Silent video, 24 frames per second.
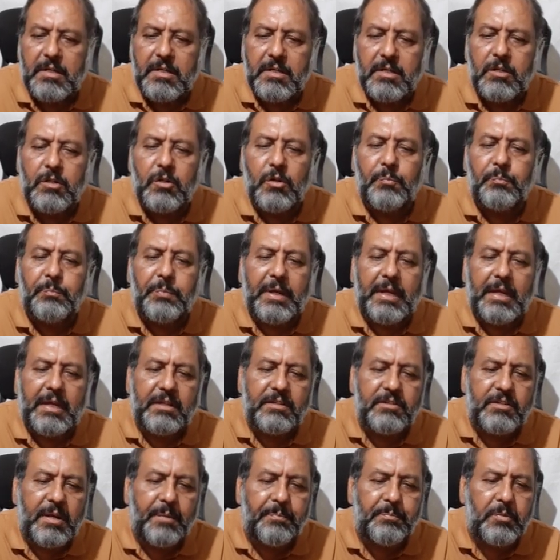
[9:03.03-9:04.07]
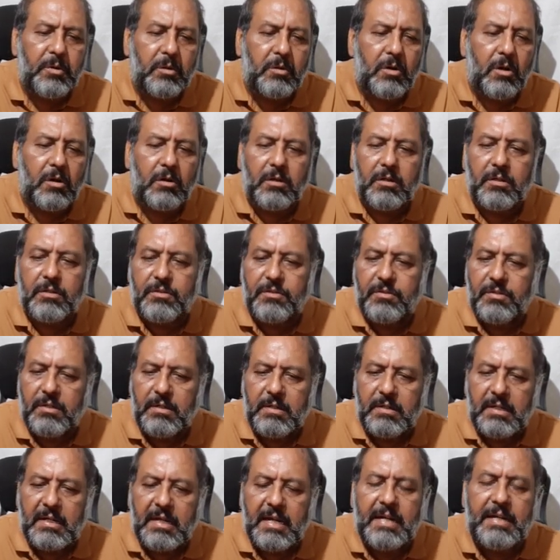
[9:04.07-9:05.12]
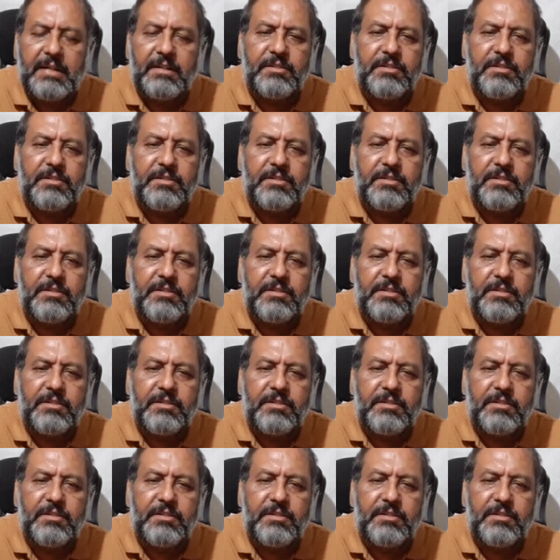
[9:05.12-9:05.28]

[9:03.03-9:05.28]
Group A, Streptococcus and